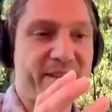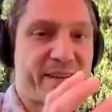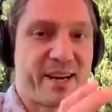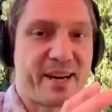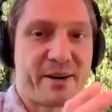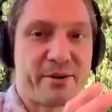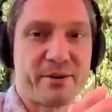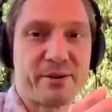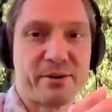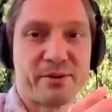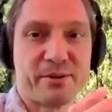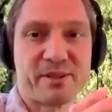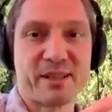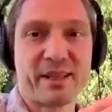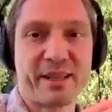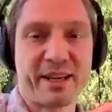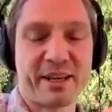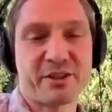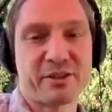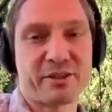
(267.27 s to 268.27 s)
narrow
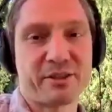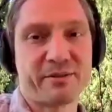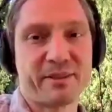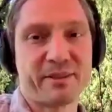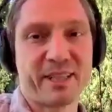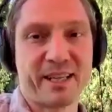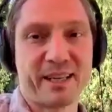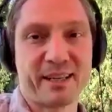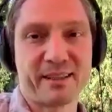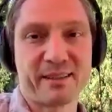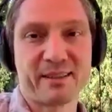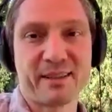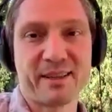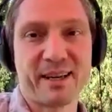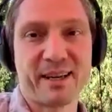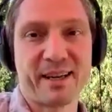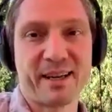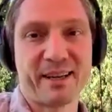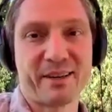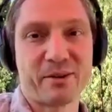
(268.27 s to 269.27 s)
selection of data,
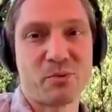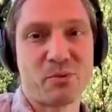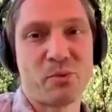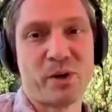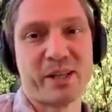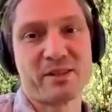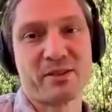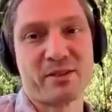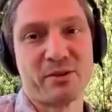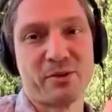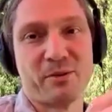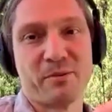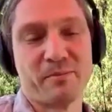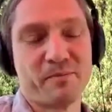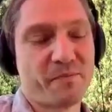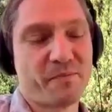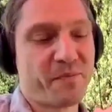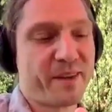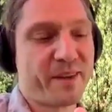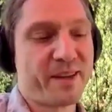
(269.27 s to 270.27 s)
and once you
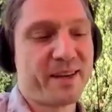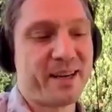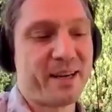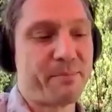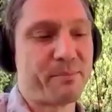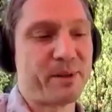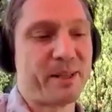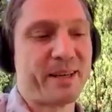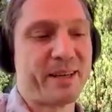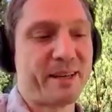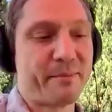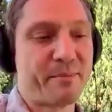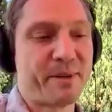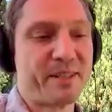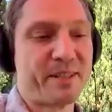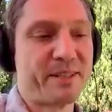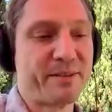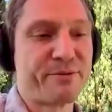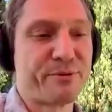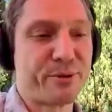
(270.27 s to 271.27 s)
apply a
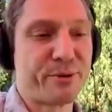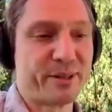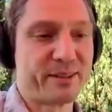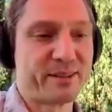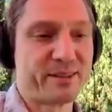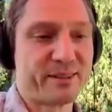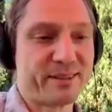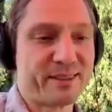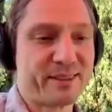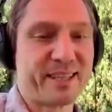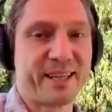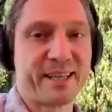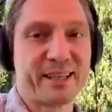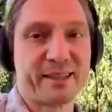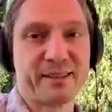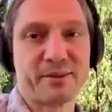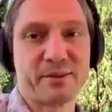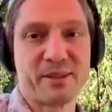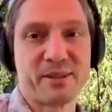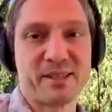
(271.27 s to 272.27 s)
bit different
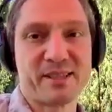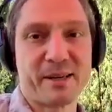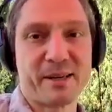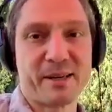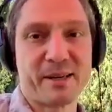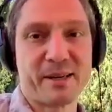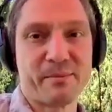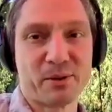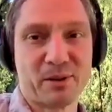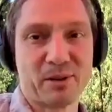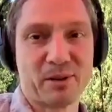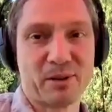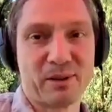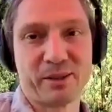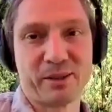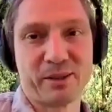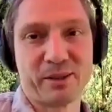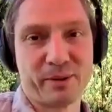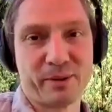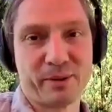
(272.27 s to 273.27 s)
data to the same model,
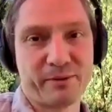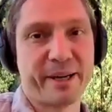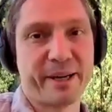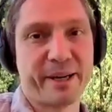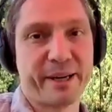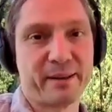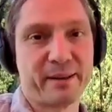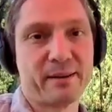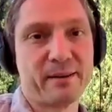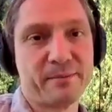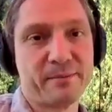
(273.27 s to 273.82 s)
it will fail.